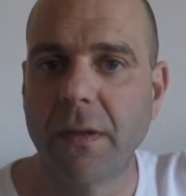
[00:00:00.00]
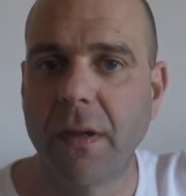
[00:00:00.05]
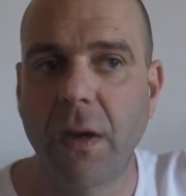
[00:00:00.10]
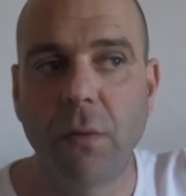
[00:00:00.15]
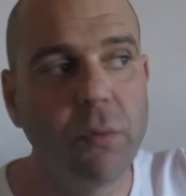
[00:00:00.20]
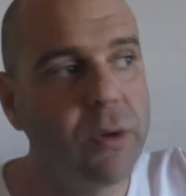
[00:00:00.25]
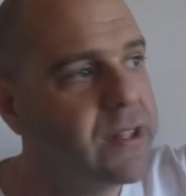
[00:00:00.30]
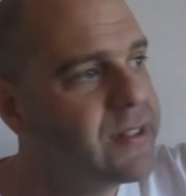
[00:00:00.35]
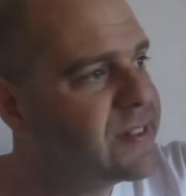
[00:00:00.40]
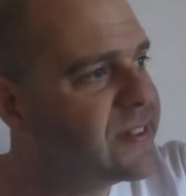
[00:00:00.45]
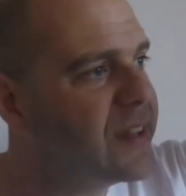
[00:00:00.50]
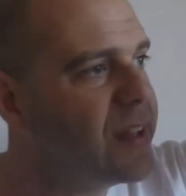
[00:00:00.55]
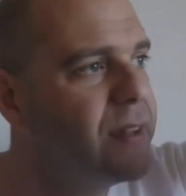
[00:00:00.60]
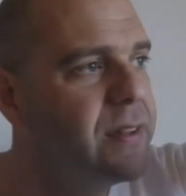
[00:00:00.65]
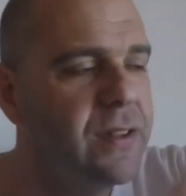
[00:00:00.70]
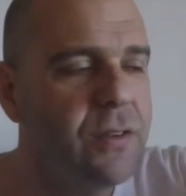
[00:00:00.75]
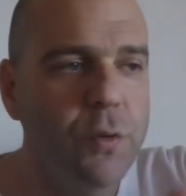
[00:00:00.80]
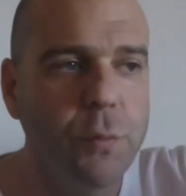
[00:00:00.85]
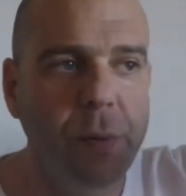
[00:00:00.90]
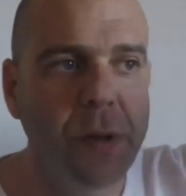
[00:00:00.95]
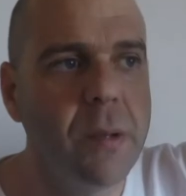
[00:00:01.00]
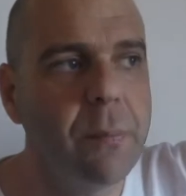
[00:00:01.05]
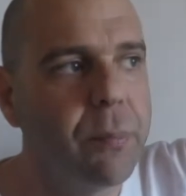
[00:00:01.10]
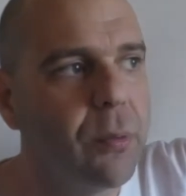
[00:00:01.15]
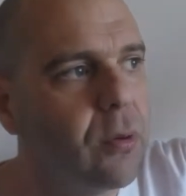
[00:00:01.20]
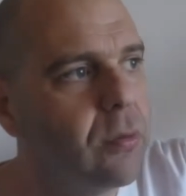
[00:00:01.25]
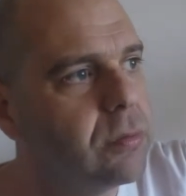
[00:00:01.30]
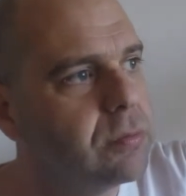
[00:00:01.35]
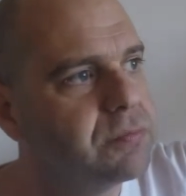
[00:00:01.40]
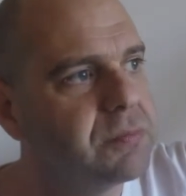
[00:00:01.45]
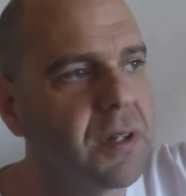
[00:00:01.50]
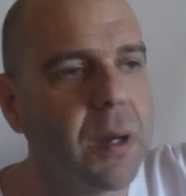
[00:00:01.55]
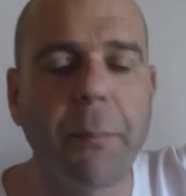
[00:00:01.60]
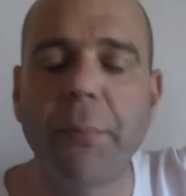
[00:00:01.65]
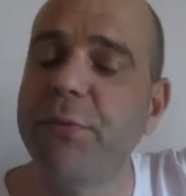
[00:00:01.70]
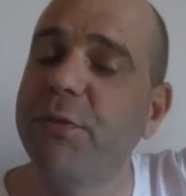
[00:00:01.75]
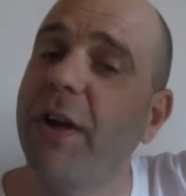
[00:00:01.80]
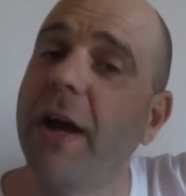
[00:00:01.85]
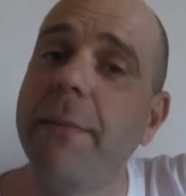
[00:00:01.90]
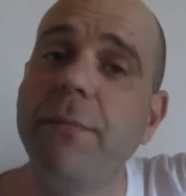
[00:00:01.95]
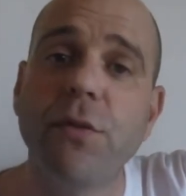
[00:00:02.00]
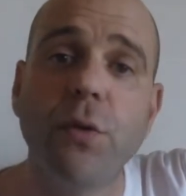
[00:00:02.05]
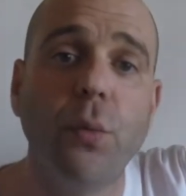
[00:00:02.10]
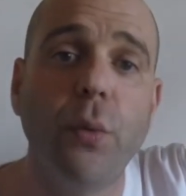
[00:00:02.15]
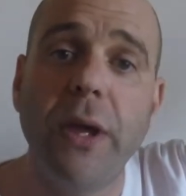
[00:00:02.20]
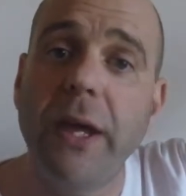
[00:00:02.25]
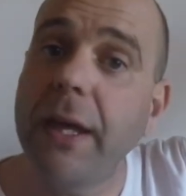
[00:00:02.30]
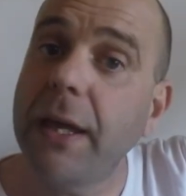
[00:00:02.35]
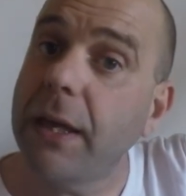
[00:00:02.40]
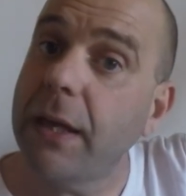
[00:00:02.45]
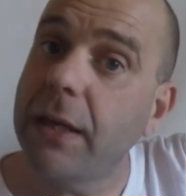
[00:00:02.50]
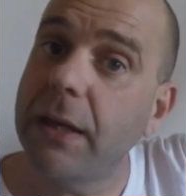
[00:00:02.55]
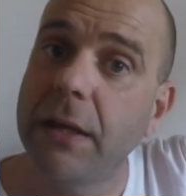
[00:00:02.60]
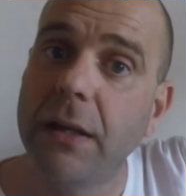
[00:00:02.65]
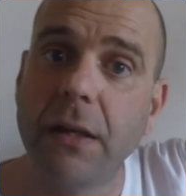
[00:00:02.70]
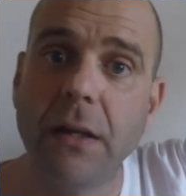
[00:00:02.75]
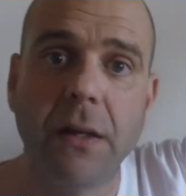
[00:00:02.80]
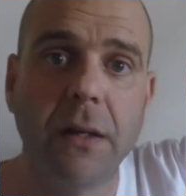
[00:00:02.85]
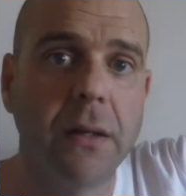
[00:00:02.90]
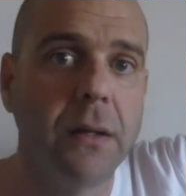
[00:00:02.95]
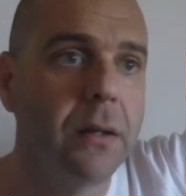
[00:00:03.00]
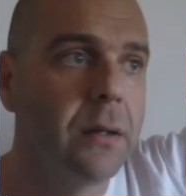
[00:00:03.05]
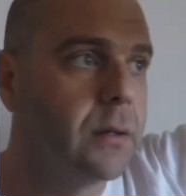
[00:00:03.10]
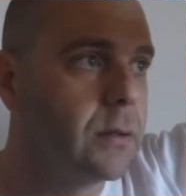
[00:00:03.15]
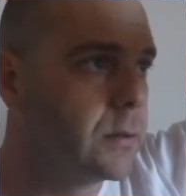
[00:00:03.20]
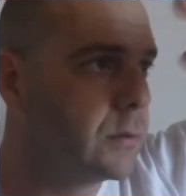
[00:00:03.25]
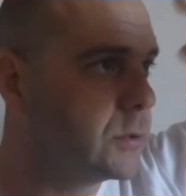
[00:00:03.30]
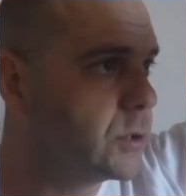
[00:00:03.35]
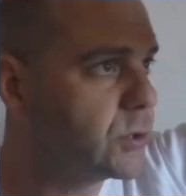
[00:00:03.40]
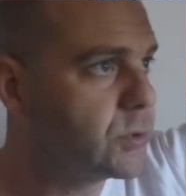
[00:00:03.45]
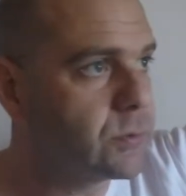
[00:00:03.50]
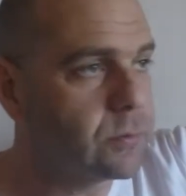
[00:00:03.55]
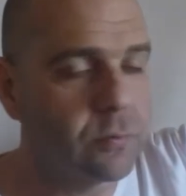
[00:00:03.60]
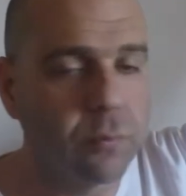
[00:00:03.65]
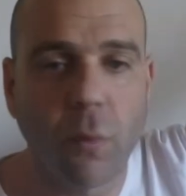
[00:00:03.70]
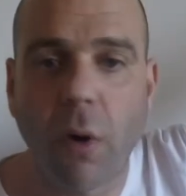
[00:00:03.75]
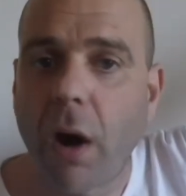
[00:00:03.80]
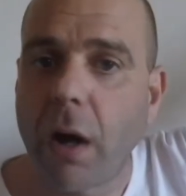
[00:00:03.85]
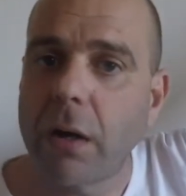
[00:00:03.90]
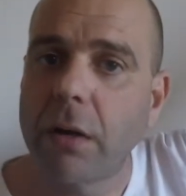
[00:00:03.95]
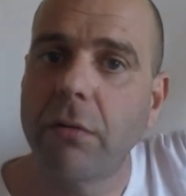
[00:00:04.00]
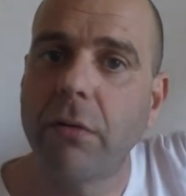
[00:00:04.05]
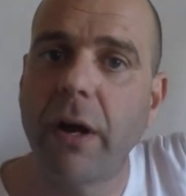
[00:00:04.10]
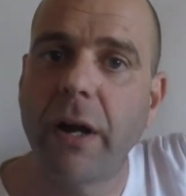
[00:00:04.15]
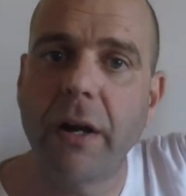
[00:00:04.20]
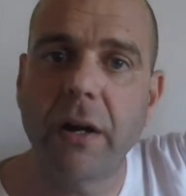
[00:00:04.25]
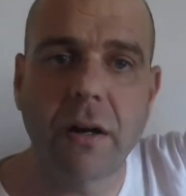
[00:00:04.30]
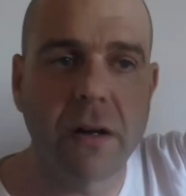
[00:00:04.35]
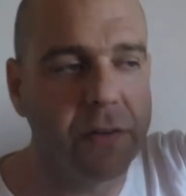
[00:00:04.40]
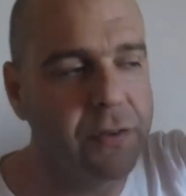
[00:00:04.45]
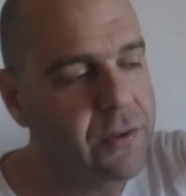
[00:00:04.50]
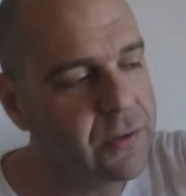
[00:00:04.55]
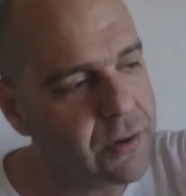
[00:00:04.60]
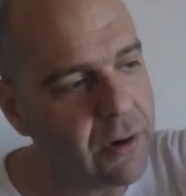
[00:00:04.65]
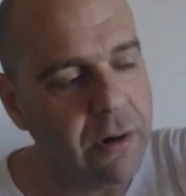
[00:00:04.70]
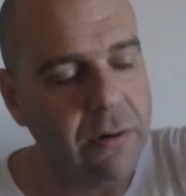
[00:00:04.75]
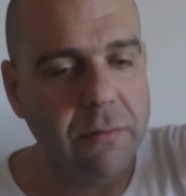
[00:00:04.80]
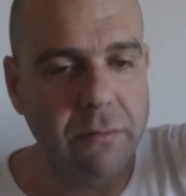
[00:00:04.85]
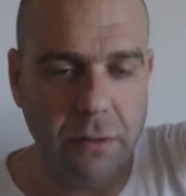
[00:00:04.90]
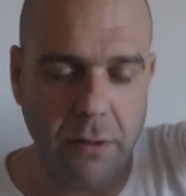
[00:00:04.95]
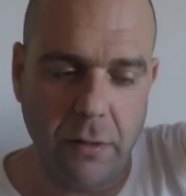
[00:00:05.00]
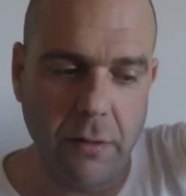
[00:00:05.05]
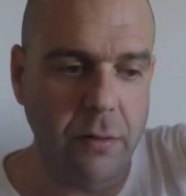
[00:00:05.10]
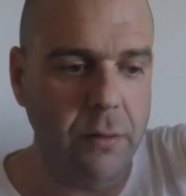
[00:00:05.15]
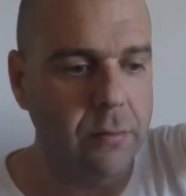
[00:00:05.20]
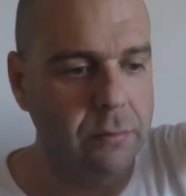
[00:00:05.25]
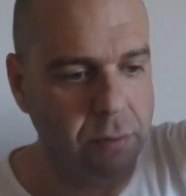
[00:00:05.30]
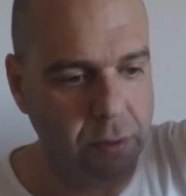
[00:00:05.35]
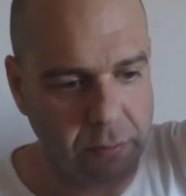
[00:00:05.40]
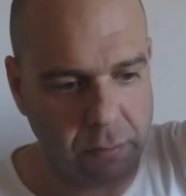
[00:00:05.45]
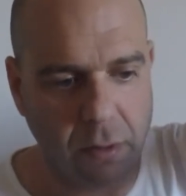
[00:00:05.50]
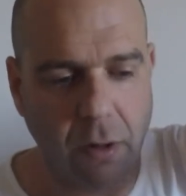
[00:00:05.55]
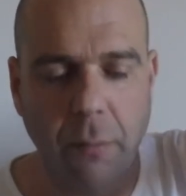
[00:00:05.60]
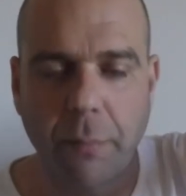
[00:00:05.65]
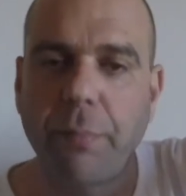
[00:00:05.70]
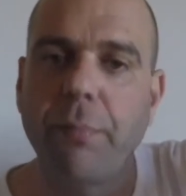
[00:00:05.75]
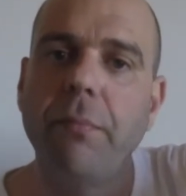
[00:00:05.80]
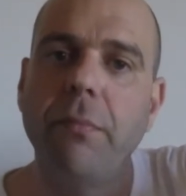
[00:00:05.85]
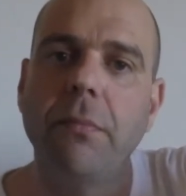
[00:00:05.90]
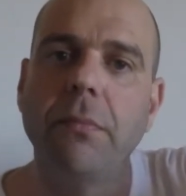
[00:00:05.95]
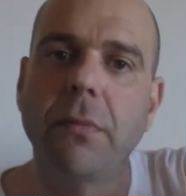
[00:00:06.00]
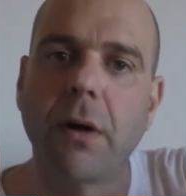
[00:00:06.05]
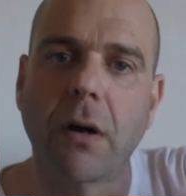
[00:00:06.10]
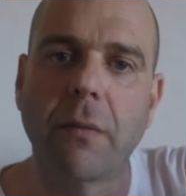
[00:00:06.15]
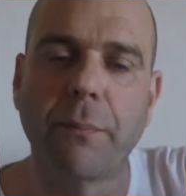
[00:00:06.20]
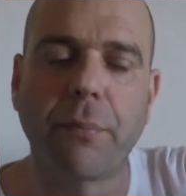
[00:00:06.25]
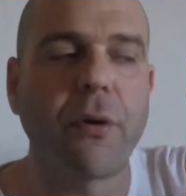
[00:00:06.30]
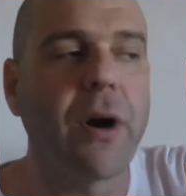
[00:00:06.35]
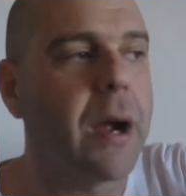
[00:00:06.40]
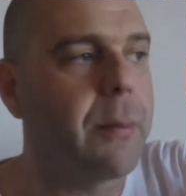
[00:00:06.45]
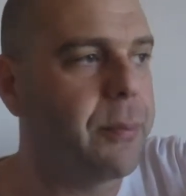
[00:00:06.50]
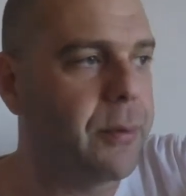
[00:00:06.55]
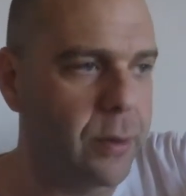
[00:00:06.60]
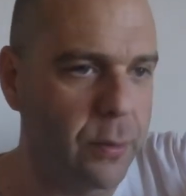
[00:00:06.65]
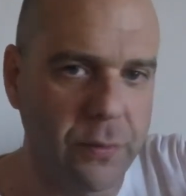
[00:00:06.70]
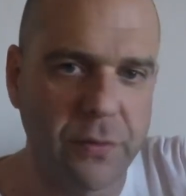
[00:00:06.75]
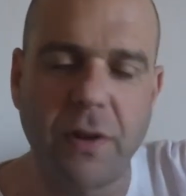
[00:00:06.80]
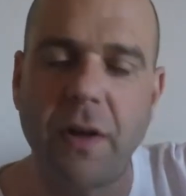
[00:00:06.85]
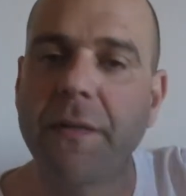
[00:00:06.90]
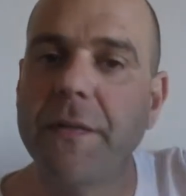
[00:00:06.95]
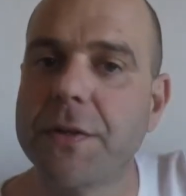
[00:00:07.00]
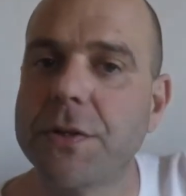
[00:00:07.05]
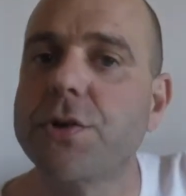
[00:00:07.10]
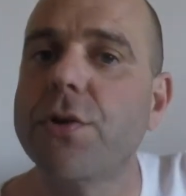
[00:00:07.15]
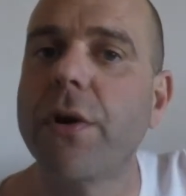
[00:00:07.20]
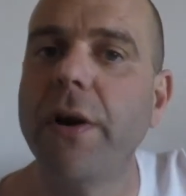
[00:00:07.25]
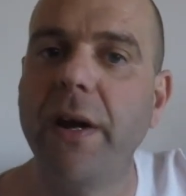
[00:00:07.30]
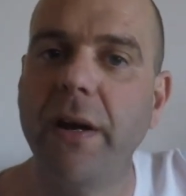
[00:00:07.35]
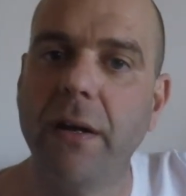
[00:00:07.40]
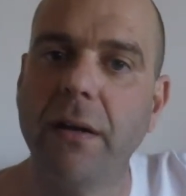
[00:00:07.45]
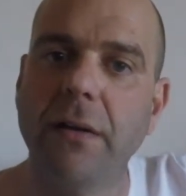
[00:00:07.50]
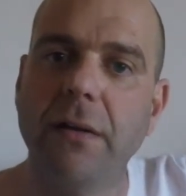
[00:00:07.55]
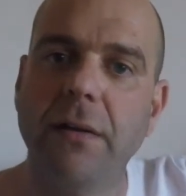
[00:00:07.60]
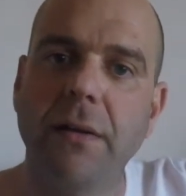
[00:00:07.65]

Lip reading: And we'd see these people a couple times a week, just walking right across, because our property was on the trail.